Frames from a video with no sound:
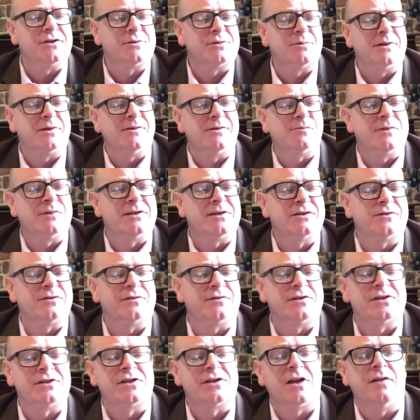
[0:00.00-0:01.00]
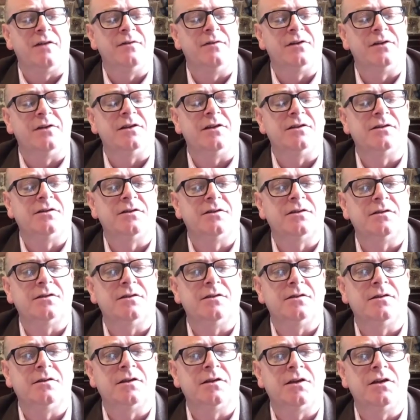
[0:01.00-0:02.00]
we sort of discovered that
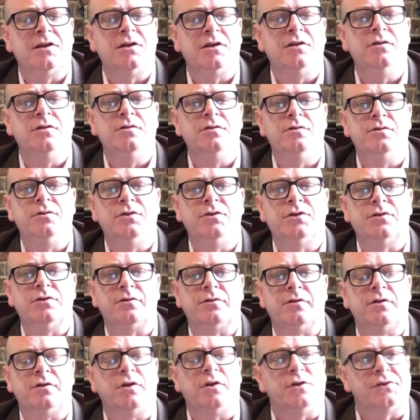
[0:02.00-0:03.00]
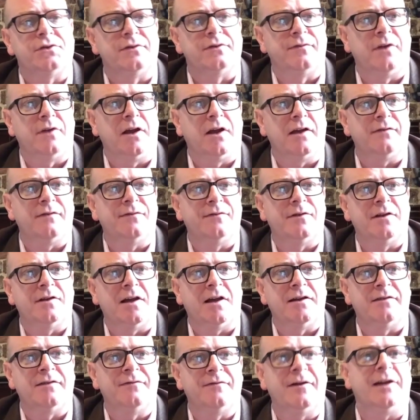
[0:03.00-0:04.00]
the huge sort of loss of life
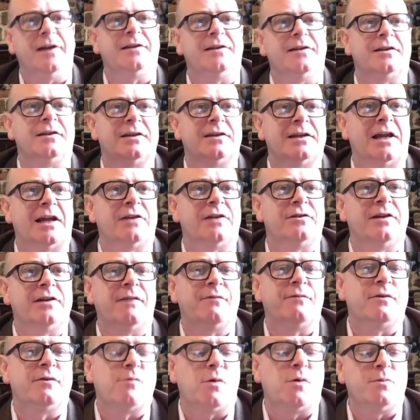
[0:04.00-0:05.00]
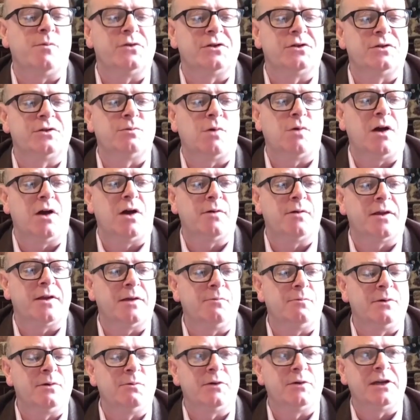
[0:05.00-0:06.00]
and effect that it had on everyone, which is why I
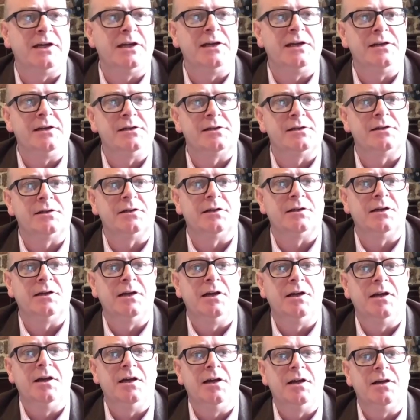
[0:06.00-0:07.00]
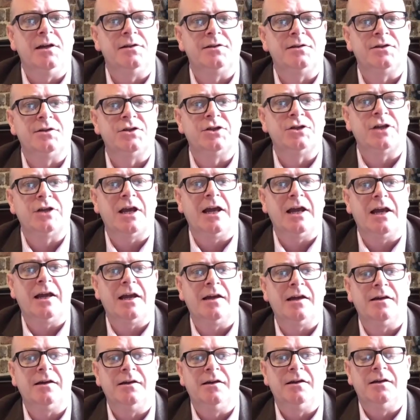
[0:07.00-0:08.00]
think we were keen to
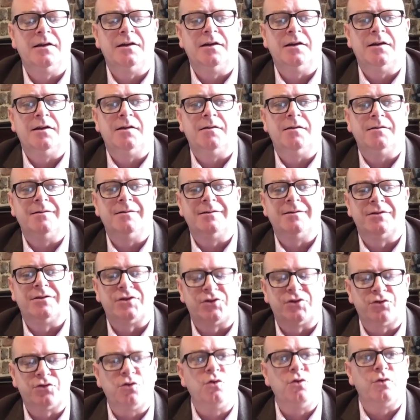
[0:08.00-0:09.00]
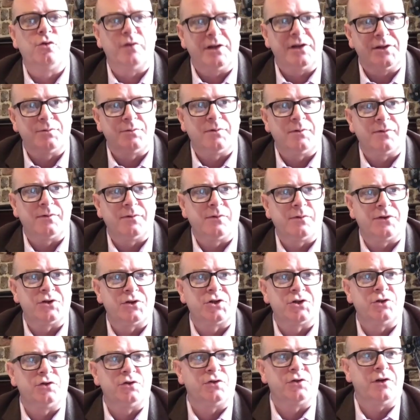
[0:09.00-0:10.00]
share the stories with the
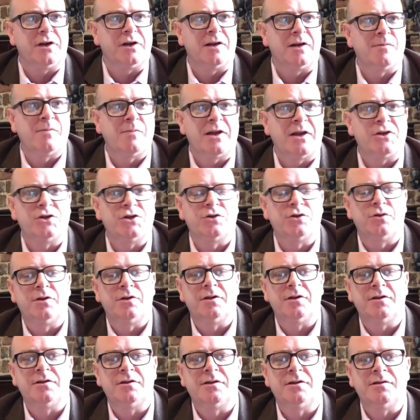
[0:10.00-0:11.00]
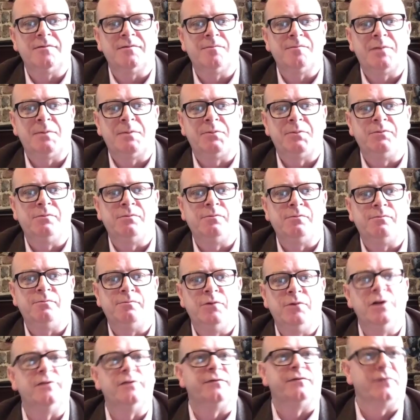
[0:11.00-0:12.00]
children and make sure that people
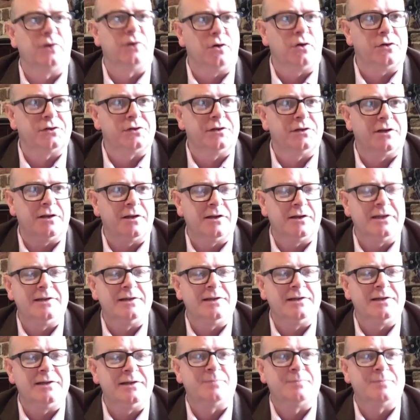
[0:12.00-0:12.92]
weren't forgotten, that these